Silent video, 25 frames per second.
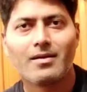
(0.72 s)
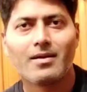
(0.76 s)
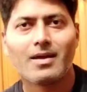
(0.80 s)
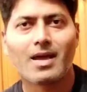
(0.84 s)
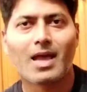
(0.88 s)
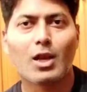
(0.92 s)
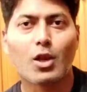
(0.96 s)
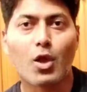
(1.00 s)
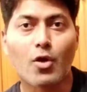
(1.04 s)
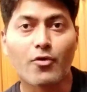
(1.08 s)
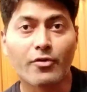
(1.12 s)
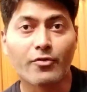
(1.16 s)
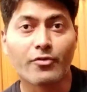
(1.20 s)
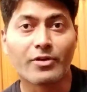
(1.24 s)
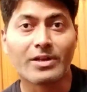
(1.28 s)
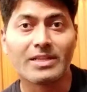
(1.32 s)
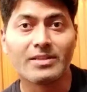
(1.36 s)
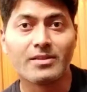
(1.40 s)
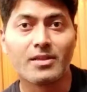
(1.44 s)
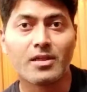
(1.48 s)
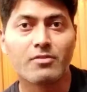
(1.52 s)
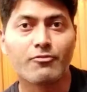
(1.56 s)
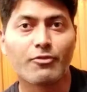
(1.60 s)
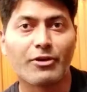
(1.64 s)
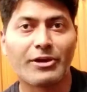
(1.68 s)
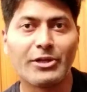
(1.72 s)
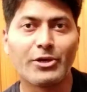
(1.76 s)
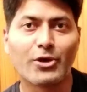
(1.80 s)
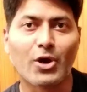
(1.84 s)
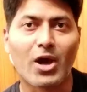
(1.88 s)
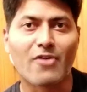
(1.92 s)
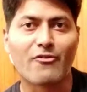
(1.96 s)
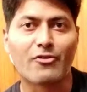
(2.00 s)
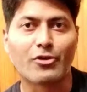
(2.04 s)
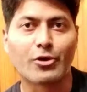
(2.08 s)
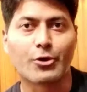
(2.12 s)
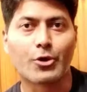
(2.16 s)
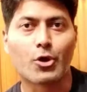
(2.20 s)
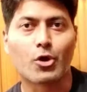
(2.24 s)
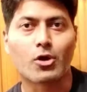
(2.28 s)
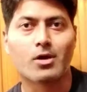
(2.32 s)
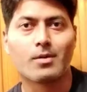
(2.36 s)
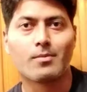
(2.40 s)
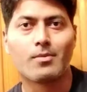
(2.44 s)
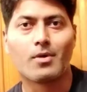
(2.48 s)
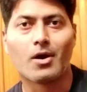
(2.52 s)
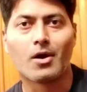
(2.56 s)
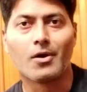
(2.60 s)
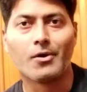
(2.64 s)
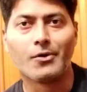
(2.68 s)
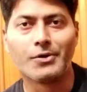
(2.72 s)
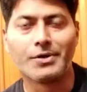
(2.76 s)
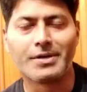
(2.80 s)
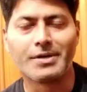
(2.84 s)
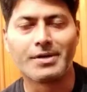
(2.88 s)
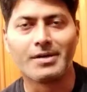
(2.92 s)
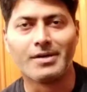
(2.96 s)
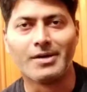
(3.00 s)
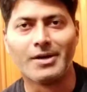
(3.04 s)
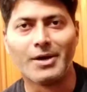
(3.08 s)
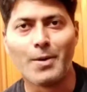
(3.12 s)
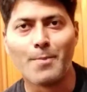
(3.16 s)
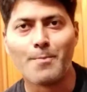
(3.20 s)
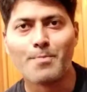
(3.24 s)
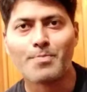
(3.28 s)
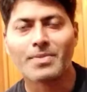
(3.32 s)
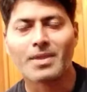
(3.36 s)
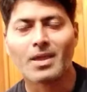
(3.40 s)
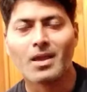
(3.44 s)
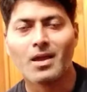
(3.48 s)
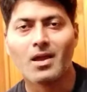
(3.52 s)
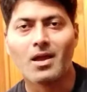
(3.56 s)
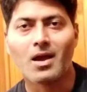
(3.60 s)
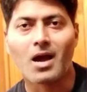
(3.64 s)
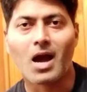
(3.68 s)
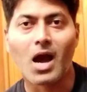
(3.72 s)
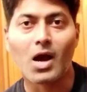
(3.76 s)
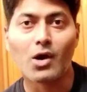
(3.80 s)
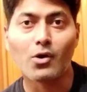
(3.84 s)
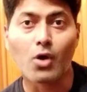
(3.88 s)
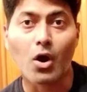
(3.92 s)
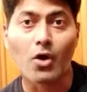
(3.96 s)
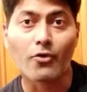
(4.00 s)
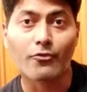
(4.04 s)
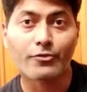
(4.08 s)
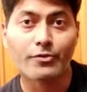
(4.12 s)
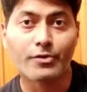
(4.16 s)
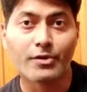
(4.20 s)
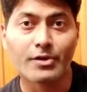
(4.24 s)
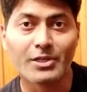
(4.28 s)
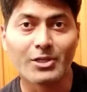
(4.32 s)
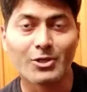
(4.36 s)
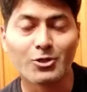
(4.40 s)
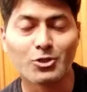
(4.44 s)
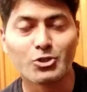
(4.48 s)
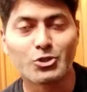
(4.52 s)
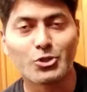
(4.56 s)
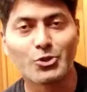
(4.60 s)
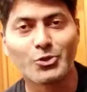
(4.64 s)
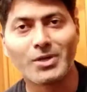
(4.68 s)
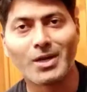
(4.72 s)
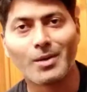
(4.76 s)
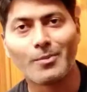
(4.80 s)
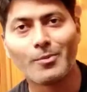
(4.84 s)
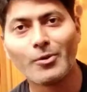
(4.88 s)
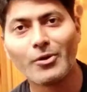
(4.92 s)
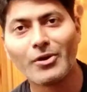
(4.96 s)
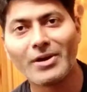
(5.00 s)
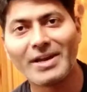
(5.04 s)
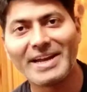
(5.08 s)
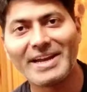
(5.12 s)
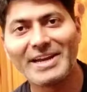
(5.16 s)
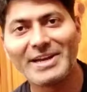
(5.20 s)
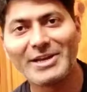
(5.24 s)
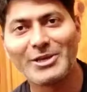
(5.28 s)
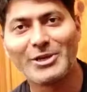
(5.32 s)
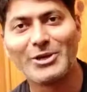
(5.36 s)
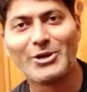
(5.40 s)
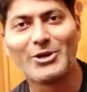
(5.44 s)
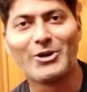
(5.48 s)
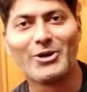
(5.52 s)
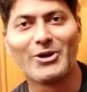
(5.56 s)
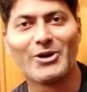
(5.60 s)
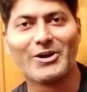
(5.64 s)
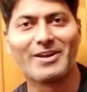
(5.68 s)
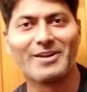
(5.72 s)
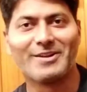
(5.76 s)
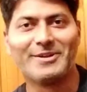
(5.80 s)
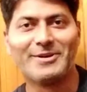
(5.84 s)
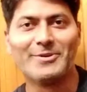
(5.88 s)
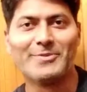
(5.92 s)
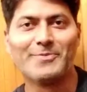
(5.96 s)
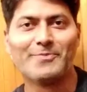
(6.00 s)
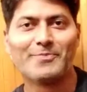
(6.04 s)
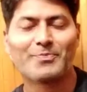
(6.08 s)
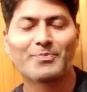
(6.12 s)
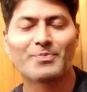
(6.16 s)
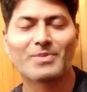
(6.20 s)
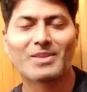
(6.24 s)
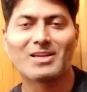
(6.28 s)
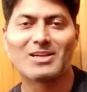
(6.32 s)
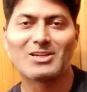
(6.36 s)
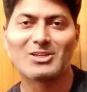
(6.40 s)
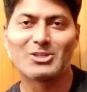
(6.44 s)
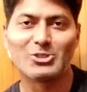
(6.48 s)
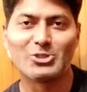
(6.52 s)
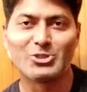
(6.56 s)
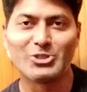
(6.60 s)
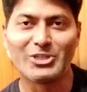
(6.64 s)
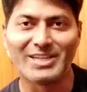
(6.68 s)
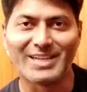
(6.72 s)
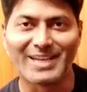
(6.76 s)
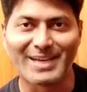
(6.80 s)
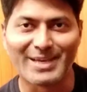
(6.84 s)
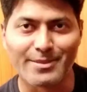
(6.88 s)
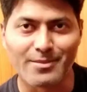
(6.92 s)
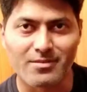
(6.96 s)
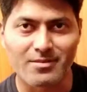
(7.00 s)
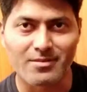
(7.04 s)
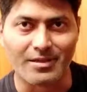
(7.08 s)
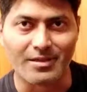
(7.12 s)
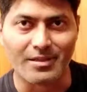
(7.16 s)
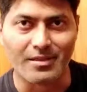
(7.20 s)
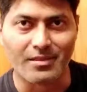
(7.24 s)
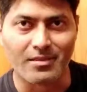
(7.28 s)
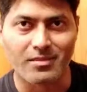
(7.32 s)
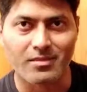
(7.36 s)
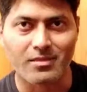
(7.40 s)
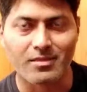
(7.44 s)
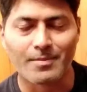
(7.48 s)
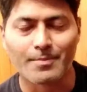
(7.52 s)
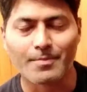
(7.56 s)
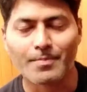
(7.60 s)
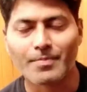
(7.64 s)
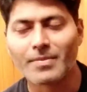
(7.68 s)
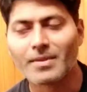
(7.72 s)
Hello everyone, in this video I want to talk about how often you should upgrade your Jira instance.